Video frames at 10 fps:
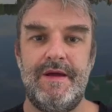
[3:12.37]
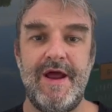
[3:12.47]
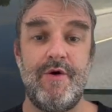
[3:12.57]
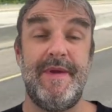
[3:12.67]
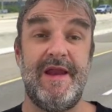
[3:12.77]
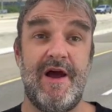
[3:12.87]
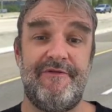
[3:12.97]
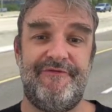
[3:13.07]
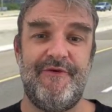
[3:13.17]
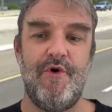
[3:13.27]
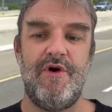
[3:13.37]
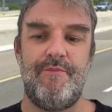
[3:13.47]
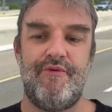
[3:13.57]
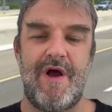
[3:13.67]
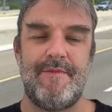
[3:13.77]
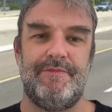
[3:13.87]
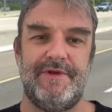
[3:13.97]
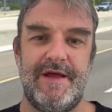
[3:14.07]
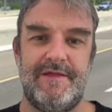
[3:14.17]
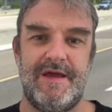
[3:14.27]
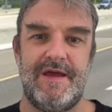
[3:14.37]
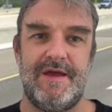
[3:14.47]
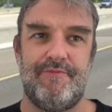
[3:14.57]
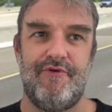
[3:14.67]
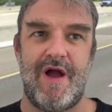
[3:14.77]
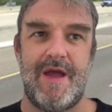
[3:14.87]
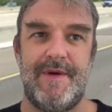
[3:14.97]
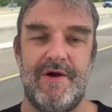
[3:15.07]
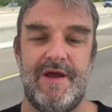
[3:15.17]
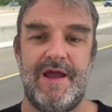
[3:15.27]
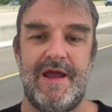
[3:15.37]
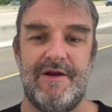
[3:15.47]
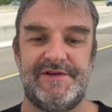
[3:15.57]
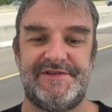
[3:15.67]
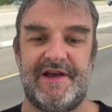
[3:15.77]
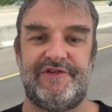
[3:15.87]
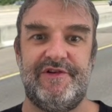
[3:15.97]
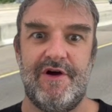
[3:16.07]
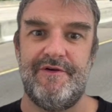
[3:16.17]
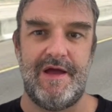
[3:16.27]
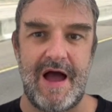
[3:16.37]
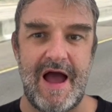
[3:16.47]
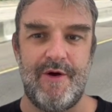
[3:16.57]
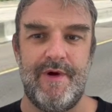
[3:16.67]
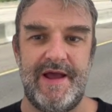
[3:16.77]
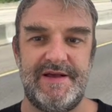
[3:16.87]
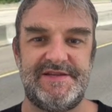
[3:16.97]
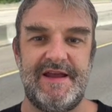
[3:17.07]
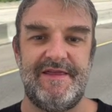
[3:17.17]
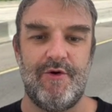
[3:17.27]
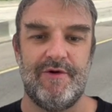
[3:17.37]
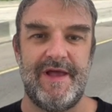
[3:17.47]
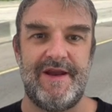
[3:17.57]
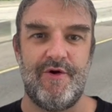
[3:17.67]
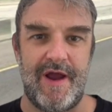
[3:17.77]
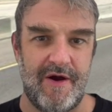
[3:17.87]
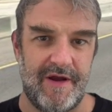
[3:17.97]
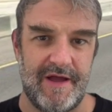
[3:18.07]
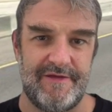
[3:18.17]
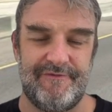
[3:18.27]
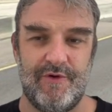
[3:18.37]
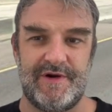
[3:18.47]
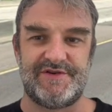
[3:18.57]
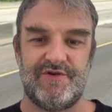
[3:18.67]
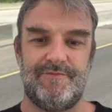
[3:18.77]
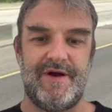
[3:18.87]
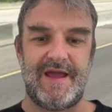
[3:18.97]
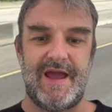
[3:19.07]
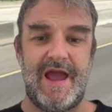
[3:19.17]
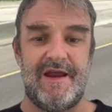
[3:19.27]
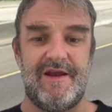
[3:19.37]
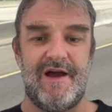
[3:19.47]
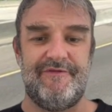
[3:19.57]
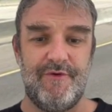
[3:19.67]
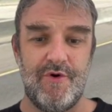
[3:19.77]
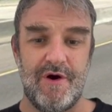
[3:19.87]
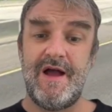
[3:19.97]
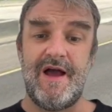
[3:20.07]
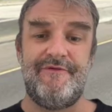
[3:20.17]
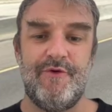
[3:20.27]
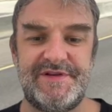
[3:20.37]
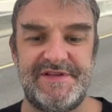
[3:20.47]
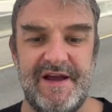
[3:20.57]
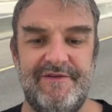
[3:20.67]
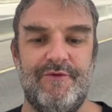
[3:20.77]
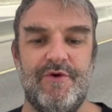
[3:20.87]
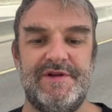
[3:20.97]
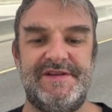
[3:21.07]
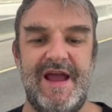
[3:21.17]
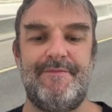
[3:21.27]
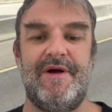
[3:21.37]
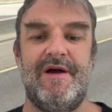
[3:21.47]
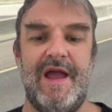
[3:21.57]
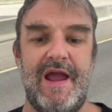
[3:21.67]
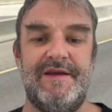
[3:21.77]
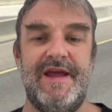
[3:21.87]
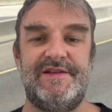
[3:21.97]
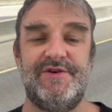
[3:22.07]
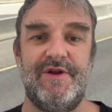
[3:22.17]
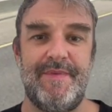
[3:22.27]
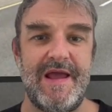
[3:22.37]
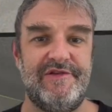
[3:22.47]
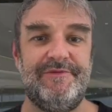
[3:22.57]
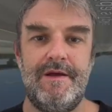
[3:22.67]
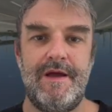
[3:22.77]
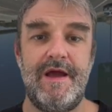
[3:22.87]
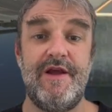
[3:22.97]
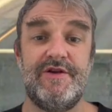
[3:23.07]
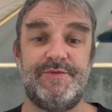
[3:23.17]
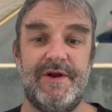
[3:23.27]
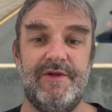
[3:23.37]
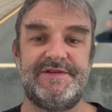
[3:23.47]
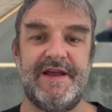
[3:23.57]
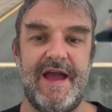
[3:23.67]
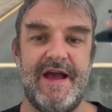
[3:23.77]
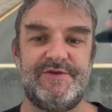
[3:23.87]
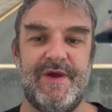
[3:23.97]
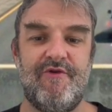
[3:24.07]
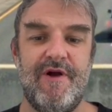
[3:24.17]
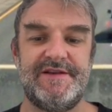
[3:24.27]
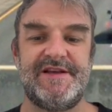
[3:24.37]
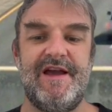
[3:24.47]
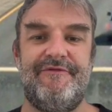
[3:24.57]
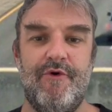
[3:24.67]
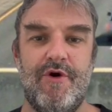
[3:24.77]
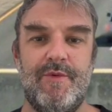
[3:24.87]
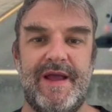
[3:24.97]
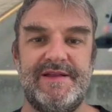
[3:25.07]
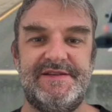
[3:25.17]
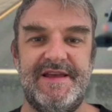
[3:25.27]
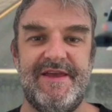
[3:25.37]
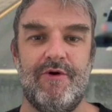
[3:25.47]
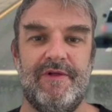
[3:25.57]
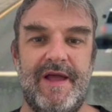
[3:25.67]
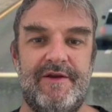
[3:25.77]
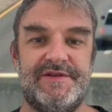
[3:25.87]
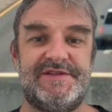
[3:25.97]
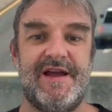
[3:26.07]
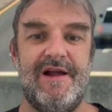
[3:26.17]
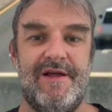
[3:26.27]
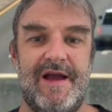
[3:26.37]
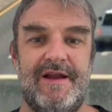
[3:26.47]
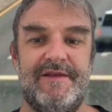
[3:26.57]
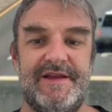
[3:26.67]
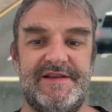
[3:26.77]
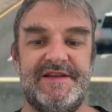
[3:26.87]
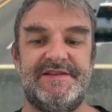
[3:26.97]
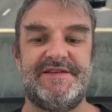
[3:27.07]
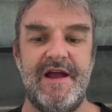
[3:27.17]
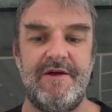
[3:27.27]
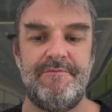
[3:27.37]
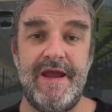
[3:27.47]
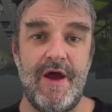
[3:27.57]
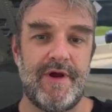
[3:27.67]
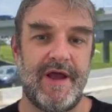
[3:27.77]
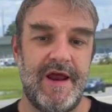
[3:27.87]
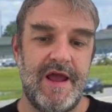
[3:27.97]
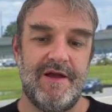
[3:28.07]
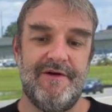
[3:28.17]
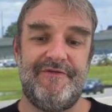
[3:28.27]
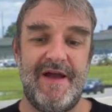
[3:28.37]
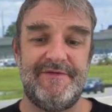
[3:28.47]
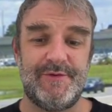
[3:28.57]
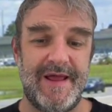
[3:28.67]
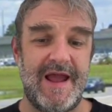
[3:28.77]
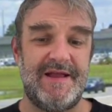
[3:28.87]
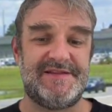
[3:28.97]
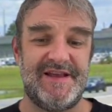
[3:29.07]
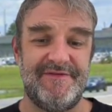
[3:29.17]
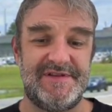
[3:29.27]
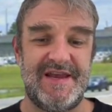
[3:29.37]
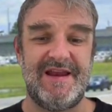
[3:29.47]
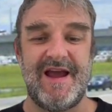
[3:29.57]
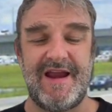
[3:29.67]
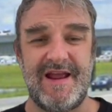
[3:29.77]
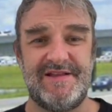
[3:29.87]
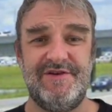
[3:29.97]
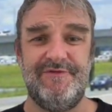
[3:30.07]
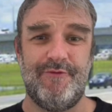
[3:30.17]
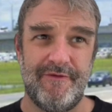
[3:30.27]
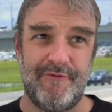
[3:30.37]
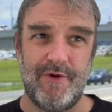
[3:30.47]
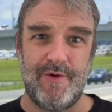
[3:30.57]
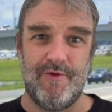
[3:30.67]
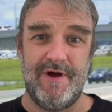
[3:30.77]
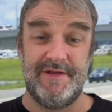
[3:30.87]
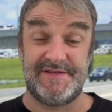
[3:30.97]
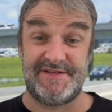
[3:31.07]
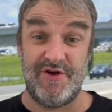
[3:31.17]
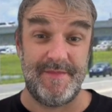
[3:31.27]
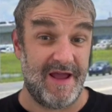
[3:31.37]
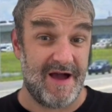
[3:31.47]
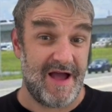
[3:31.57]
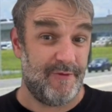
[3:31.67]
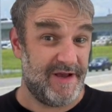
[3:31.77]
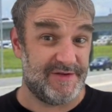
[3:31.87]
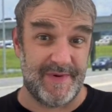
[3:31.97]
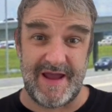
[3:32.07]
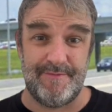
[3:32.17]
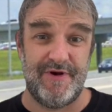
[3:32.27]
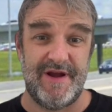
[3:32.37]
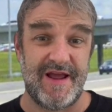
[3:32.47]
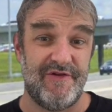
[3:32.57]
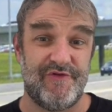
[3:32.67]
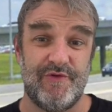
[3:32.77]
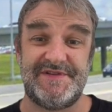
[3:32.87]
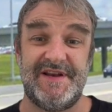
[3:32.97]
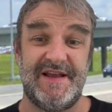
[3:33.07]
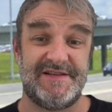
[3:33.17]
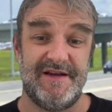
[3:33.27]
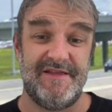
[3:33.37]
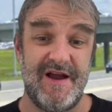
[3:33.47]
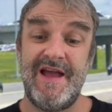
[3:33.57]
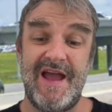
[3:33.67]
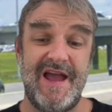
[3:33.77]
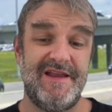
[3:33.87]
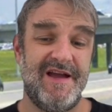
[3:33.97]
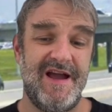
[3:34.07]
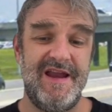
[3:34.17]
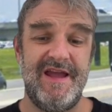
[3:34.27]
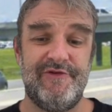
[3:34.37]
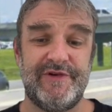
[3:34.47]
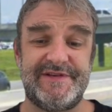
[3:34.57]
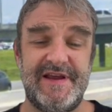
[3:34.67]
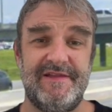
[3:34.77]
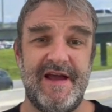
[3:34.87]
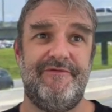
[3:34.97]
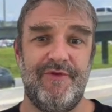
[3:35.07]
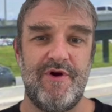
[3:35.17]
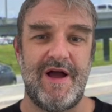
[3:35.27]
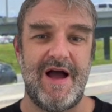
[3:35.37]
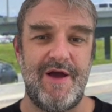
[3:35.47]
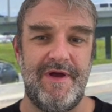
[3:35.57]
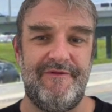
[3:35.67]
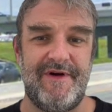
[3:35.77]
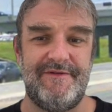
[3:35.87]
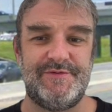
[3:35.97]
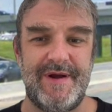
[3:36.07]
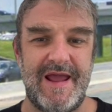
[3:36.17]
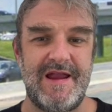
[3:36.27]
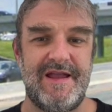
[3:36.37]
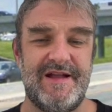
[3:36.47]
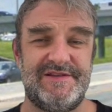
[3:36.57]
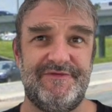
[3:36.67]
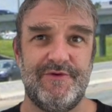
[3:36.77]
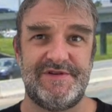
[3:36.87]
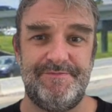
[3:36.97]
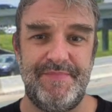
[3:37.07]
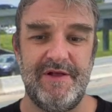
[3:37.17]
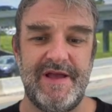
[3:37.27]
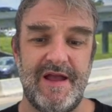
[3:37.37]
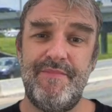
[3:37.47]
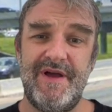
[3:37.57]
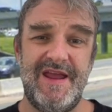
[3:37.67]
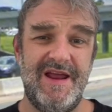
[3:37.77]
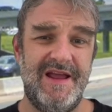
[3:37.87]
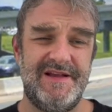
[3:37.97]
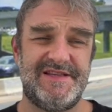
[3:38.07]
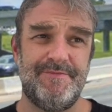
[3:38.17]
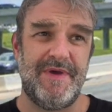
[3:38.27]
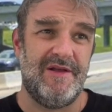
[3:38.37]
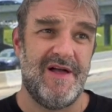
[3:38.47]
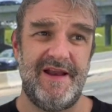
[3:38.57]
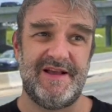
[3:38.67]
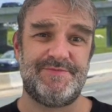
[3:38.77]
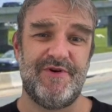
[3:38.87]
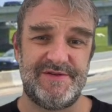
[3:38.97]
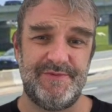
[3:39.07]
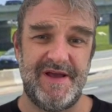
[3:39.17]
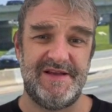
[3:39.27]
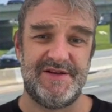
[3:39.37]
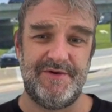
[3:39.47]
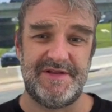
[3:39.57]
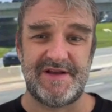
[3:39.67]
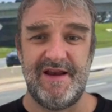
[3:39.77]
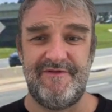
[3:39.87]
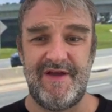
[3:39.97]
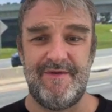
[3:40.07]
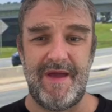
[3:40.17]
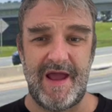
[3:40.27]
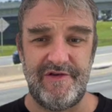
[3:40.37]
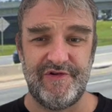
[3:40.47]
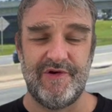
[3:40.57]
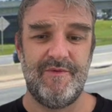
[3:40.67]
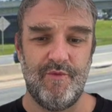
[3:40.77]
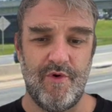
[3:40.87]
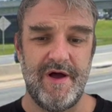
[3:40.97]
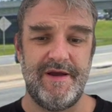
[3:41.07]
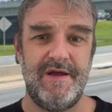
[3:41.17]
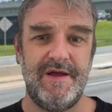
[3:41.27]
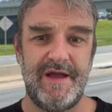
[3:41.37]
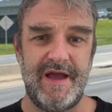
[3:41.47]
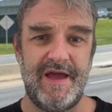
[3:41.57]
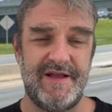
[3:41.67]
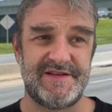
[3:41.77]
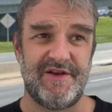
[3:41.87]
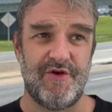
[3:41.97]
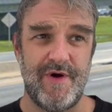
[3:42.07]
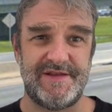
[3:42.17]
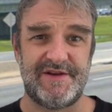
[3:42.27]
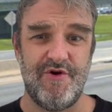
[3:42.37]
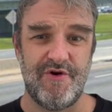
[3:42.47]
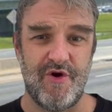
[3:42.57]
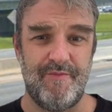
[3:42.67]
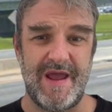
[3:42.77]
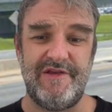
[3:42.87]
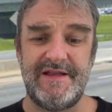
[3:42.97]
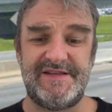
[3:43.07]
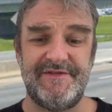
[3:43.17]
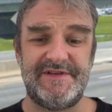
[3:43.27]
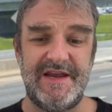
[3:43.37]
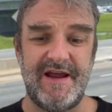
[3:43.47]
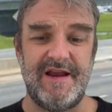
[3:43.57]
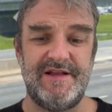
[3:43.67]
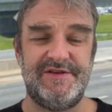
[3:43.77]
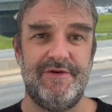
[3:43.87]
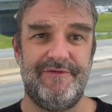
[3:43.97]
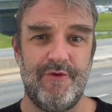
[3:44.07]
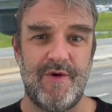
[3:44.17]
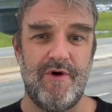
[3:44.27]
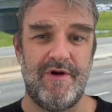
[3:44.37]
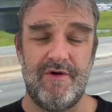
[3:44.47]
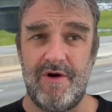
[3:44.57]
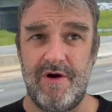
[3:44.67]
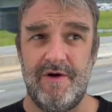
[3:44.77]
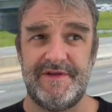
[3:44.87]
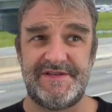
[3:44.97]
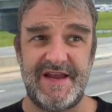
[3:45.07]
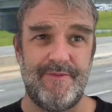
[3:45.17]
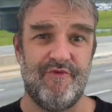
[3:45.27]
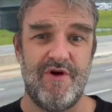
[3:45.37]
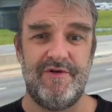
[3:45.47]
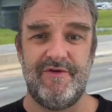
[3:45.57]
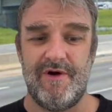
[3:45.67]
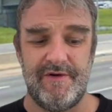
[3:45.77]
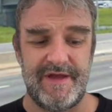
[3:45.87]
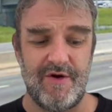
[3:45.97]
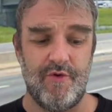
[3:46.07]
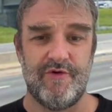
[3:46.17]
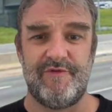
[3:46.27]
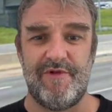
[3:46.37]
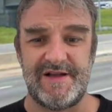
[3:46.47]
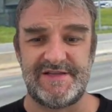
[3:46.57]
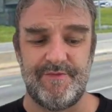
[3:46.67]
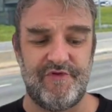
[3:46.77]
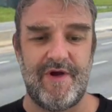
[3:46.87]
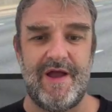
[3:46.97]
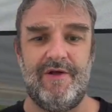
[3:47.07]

Now we meet I-4, probably the primary intersection of highways in the Orlando area, the Florida's Turnpike and I-4. I-4 signed for Tampa and Daytona Beach. And here's what it looks like as we cross I-4. We can see the Orlando skyline in the distance there. Now we're getting 528, 17, 92, 441. So many highways, we can't put any control cities on there. And kind of interesting that Florida Highway 528 gets first billing, but it is the Beeline Expressway, so it's kind of a major one, and it's going to go out to Cocoa Beach. 17, 92, and 41 are all the same road. They're all the Orange Blossom Trail.